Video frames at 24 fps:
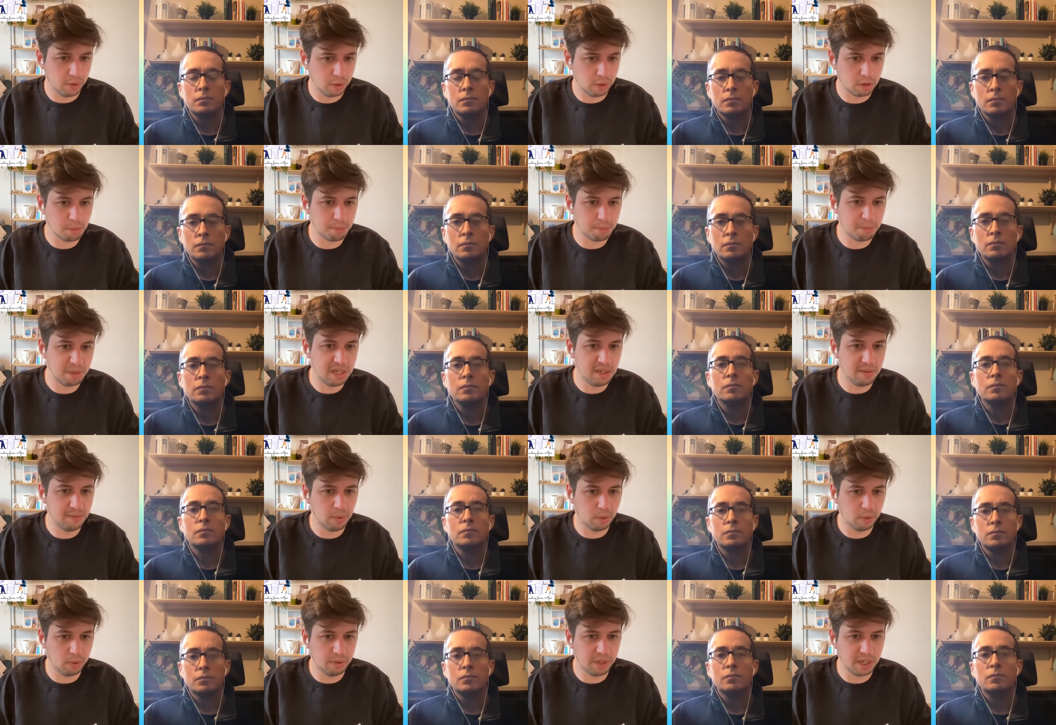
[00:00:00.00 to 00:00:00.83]
Speaker 1: for the
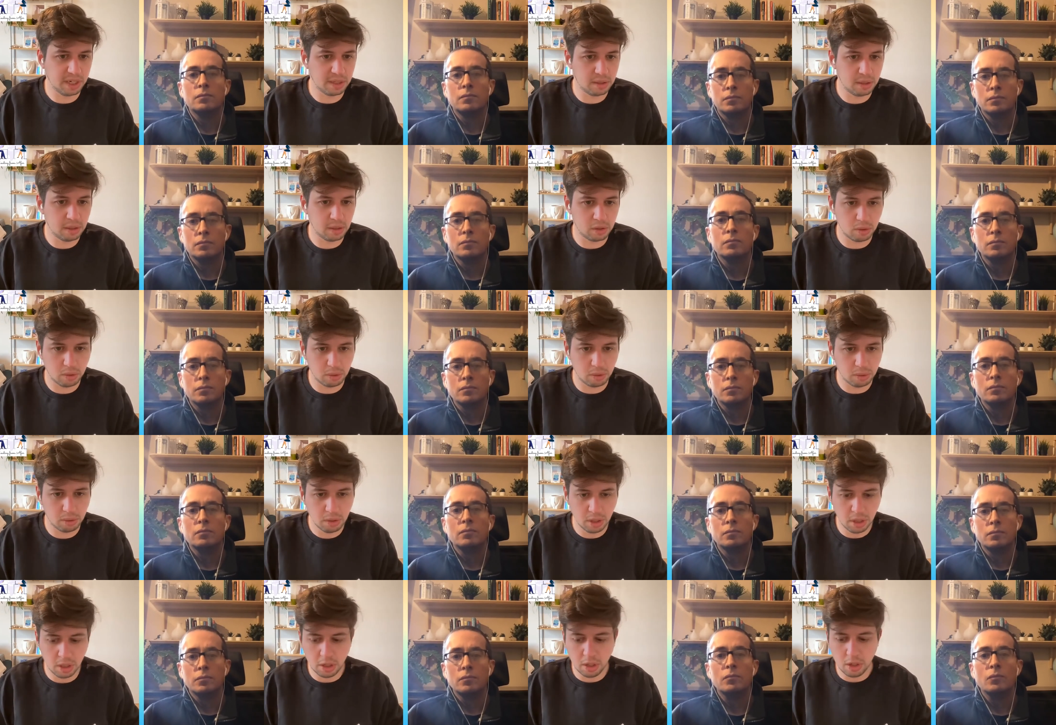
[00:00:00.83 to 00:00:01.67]
company for the next year.
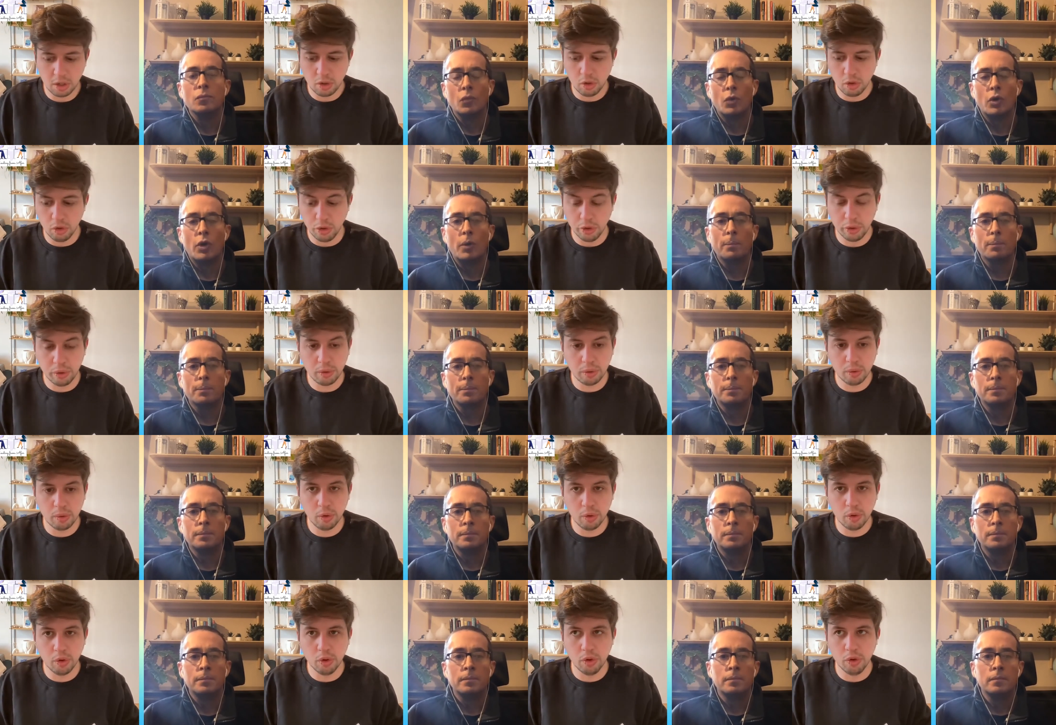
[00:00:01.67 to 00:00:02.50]
So yeah.
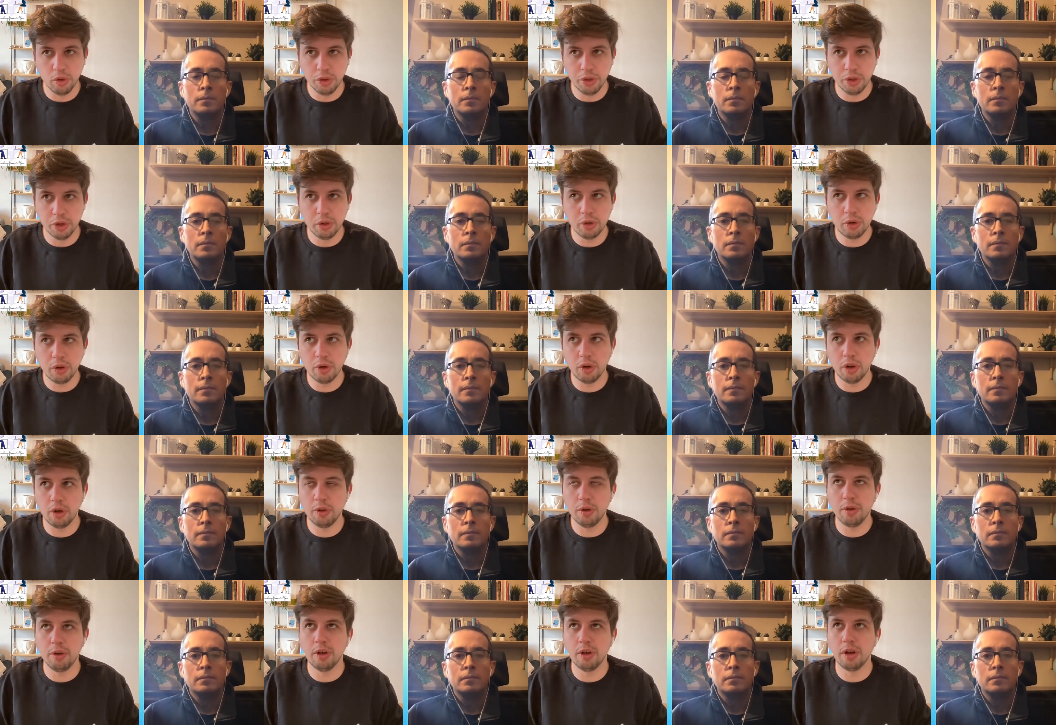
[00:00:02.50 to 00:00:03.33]
the the
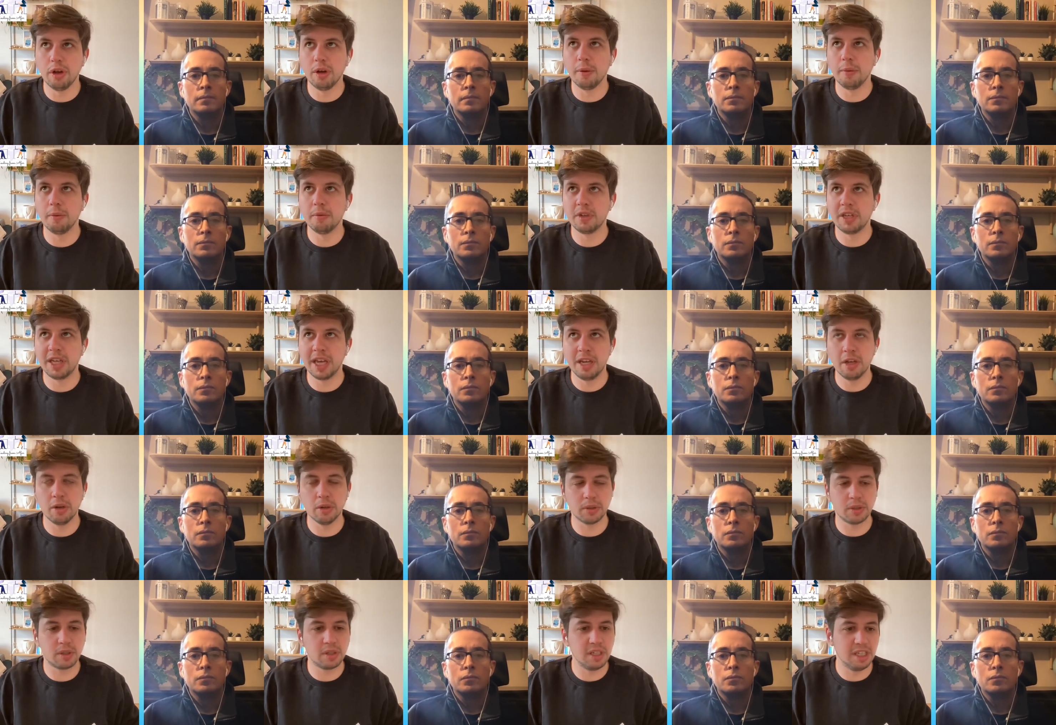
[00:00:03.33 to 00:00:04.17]
um,
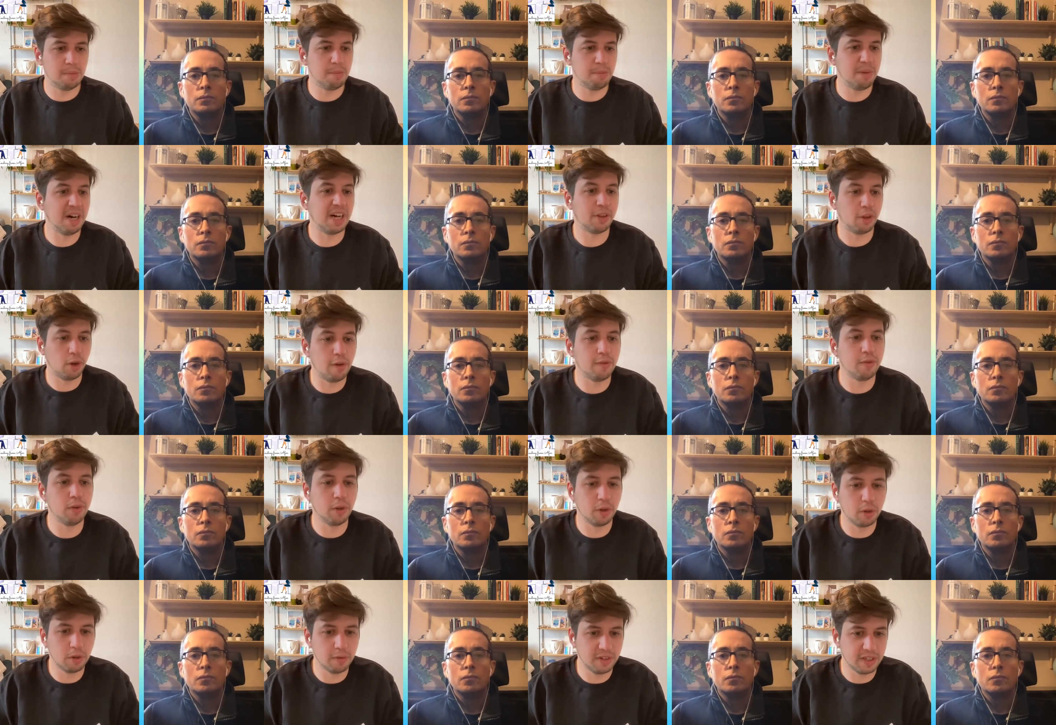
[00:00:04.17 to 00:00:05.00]
chaos is part
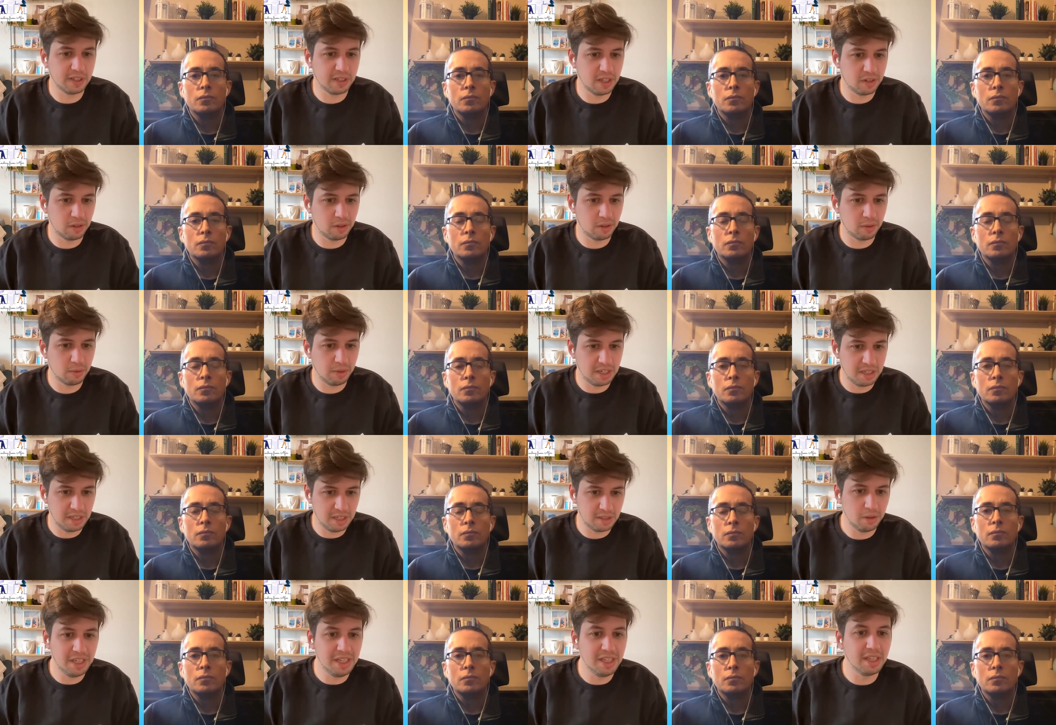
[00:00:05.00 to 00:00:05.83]
of the conversation,
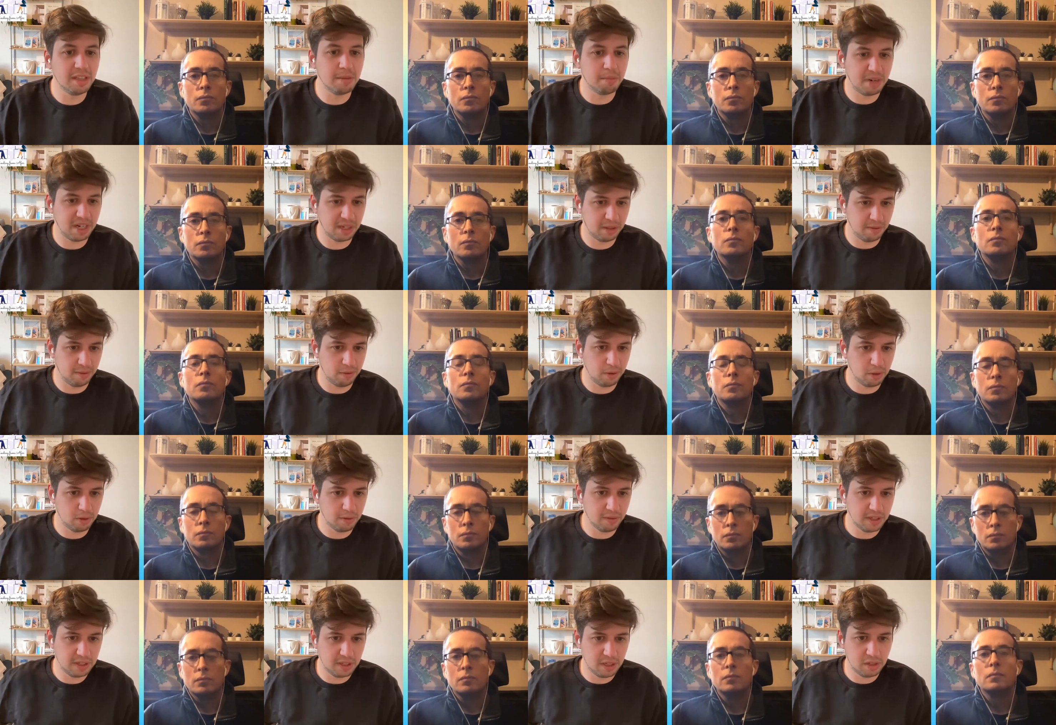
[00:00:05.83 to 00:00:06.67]
right? It needed part of
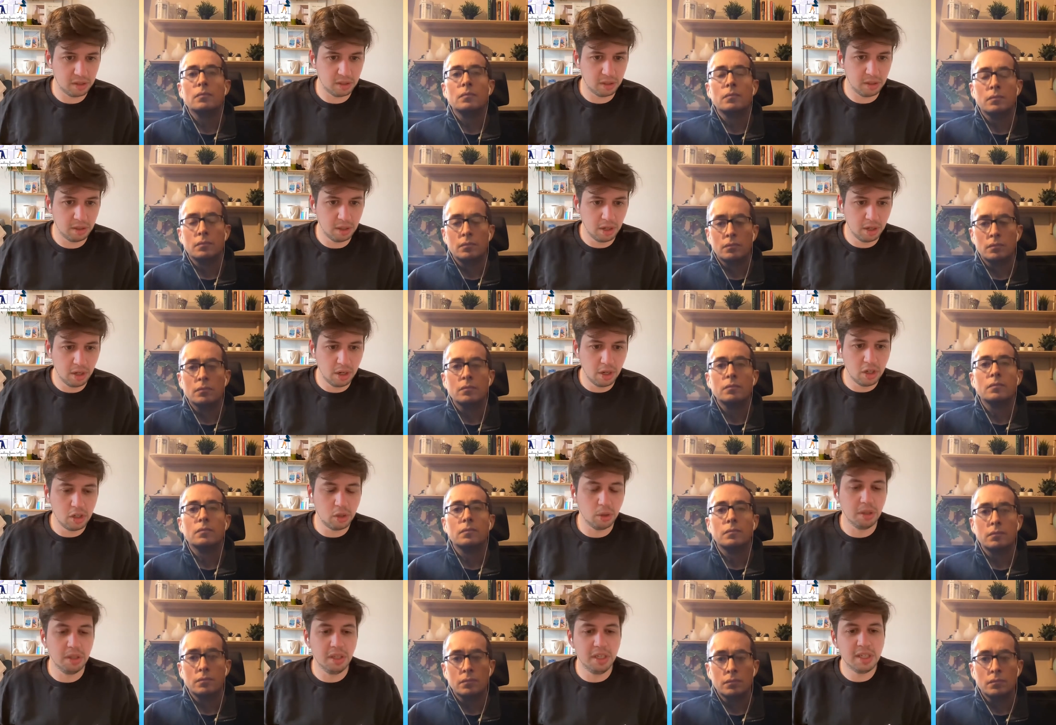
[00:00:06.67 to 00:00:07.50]
the conversation.
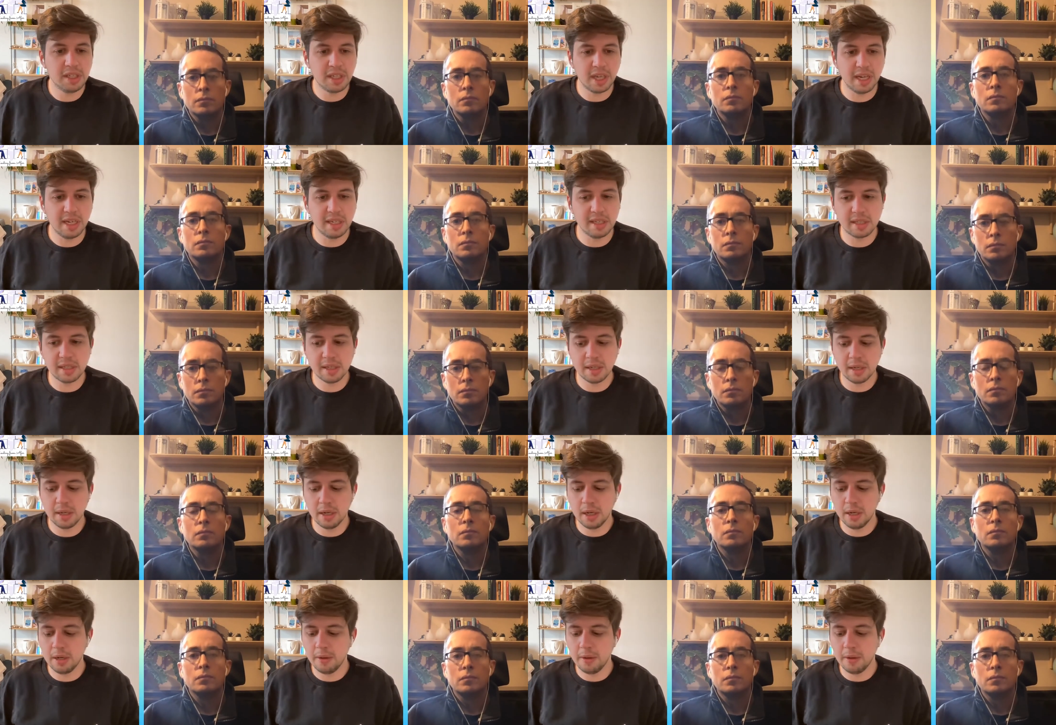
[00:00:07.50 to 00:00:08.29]
So in this case,